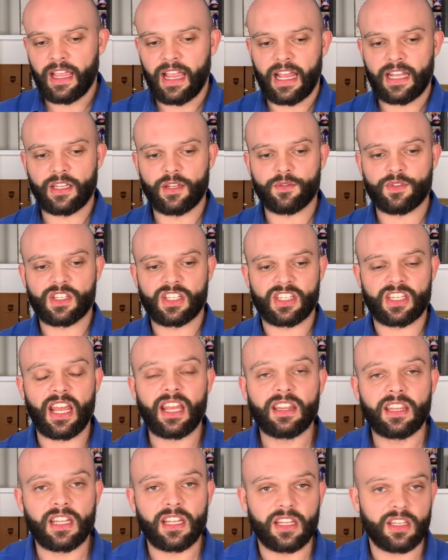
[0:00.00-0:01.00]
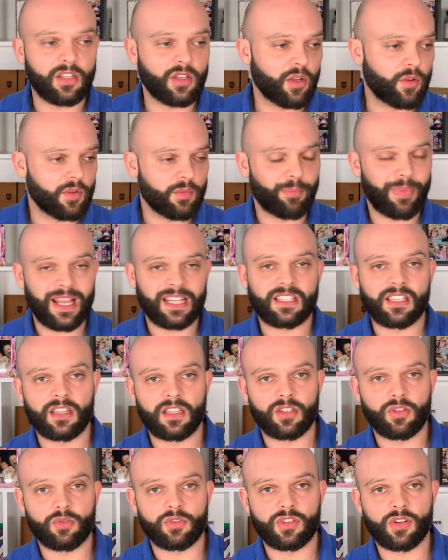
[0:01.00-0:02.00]
And you've said that, you know, better
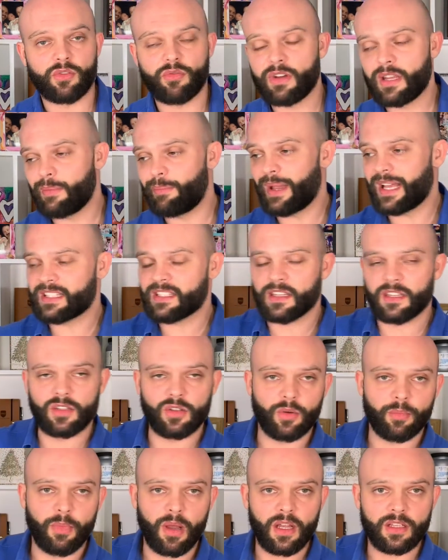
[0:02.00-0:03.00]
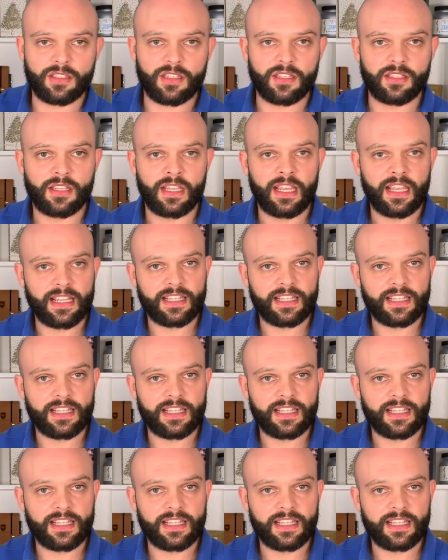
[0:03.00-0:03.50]
than your degree, better than your master's.